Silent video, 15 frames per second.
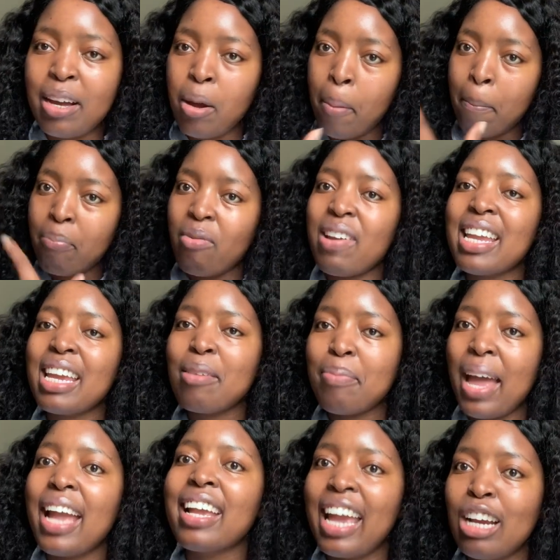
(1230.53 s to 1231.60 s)
bring it
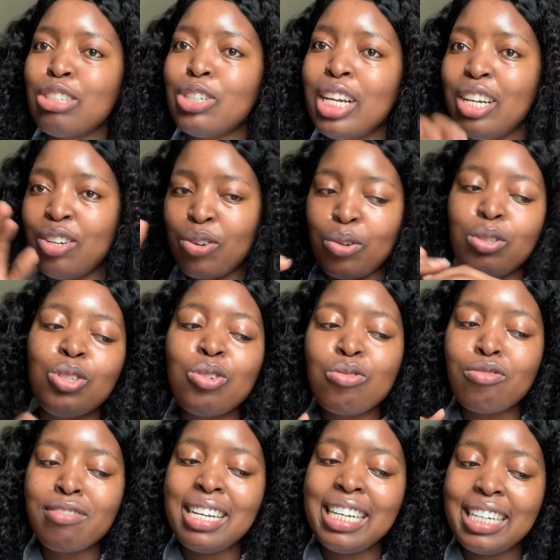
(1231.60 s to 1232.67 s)
back, actually, to
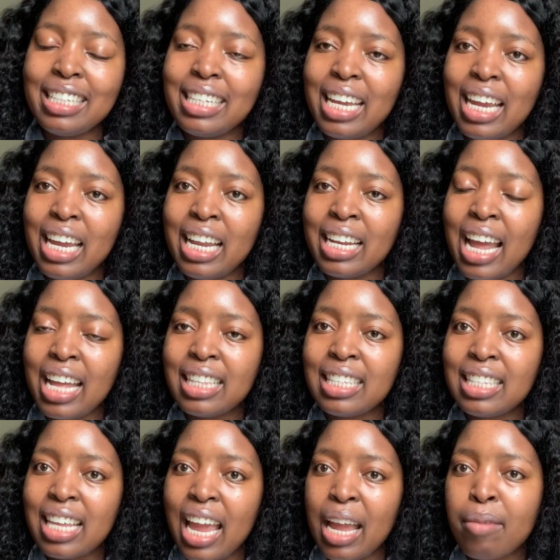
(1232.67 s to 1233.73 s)
reel it in and
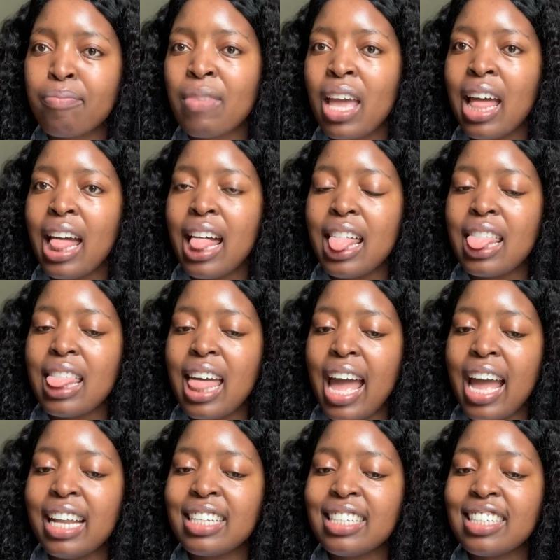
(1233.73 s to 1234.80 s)
say
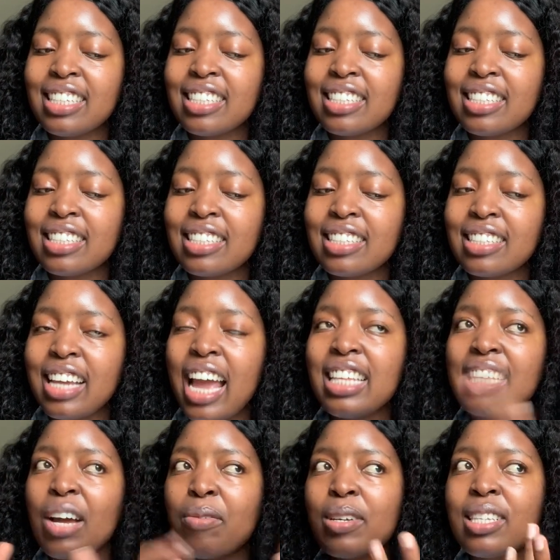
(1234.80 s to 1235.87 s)
that as
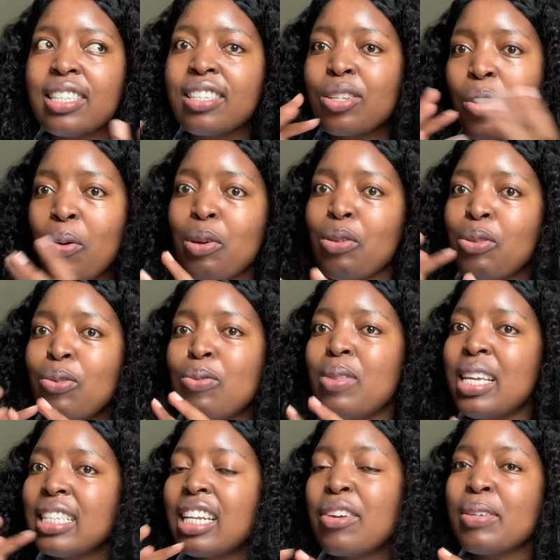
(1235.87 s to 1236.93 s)
I was going through
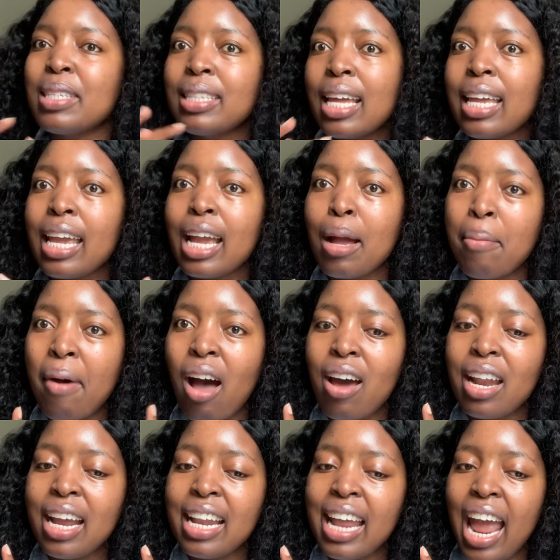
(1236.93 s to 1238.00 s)
this and I was thinking about
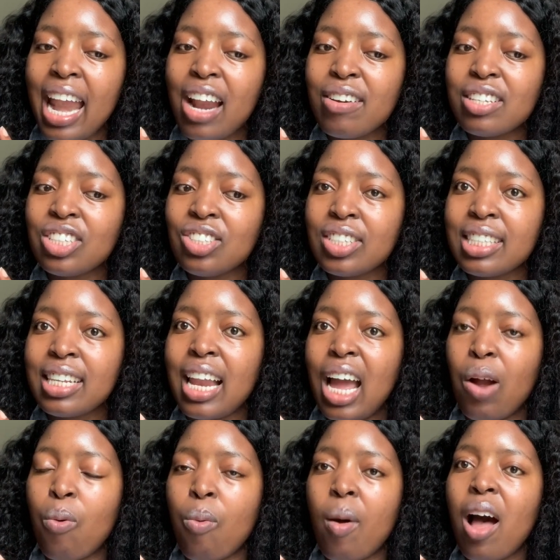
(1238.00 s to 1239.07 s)
it, and I was just
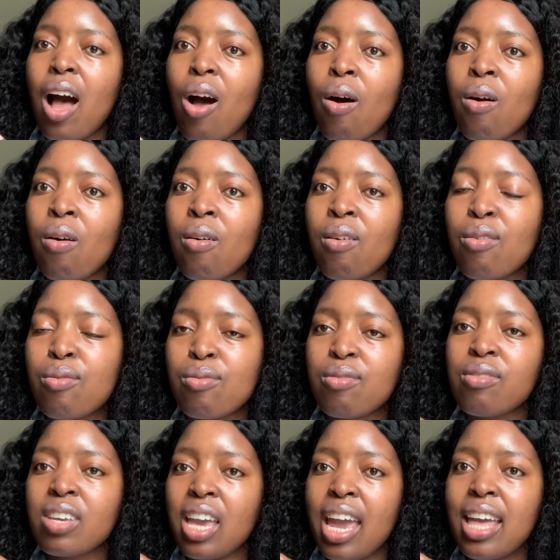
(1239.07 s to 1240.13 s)
like, wow,
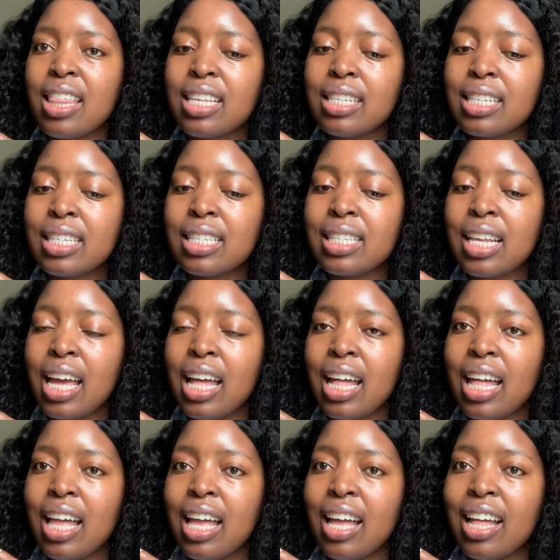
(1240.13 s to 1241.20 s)
okay, this is
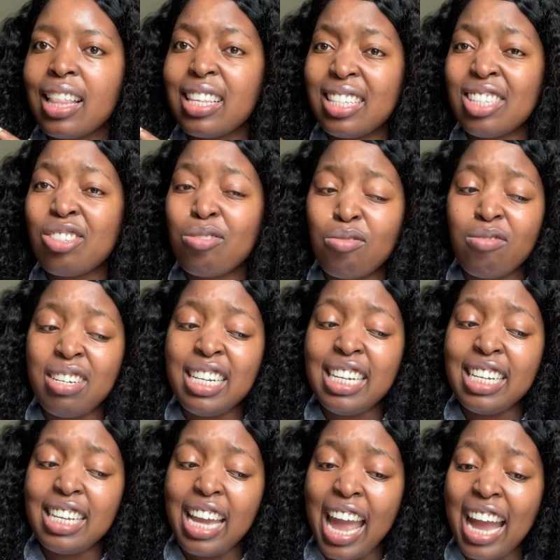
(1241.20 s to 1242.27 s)

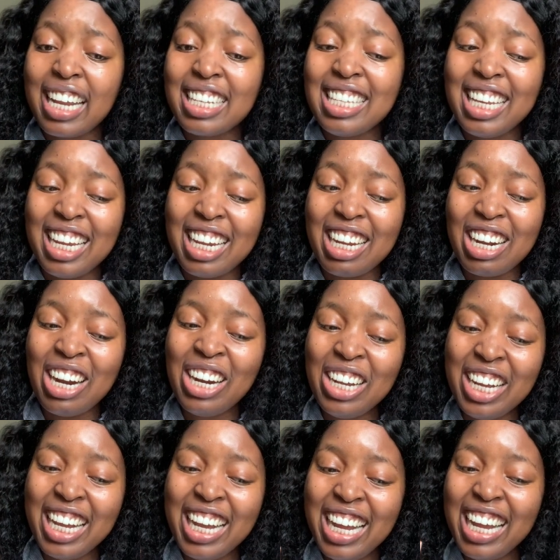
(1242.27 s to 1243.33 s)
really hectic.
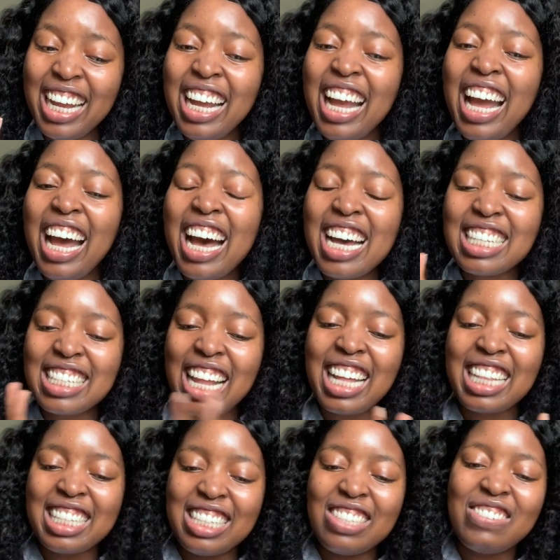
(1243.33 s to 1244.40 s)
I was like,
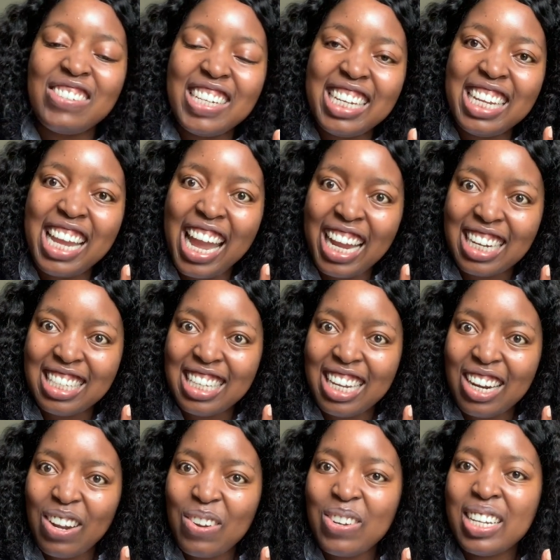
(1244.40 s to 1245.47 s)
this is really
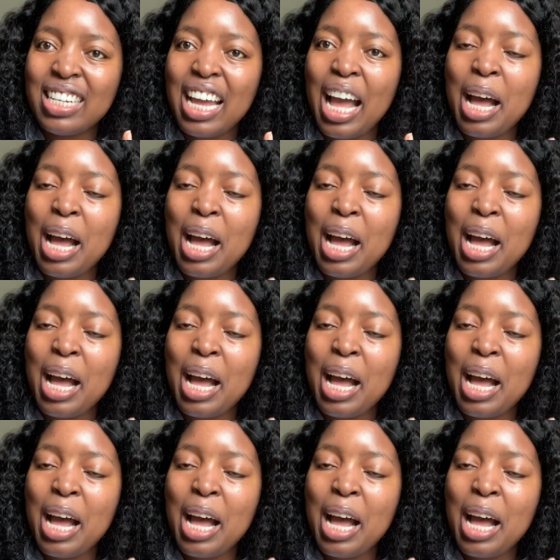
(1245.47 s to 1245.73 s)
hectic, Lord.